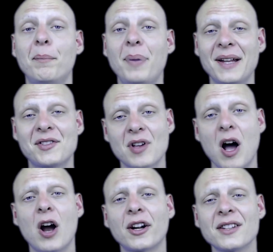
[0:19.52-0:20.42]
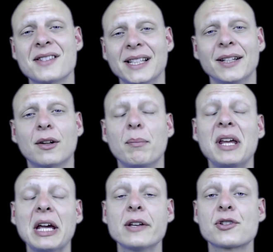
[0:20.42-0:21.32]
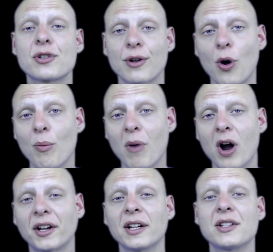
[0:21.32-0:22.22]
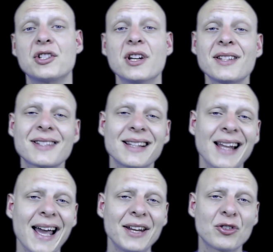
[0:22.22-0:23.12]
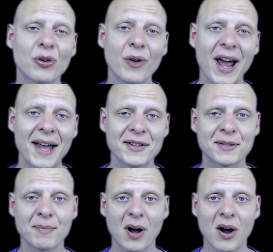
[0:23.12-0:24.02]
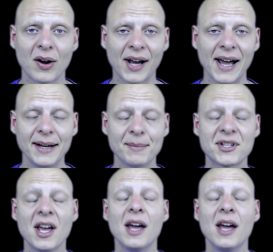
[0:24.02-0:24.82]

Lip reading: pets are considered to be a slow market just like transmog items.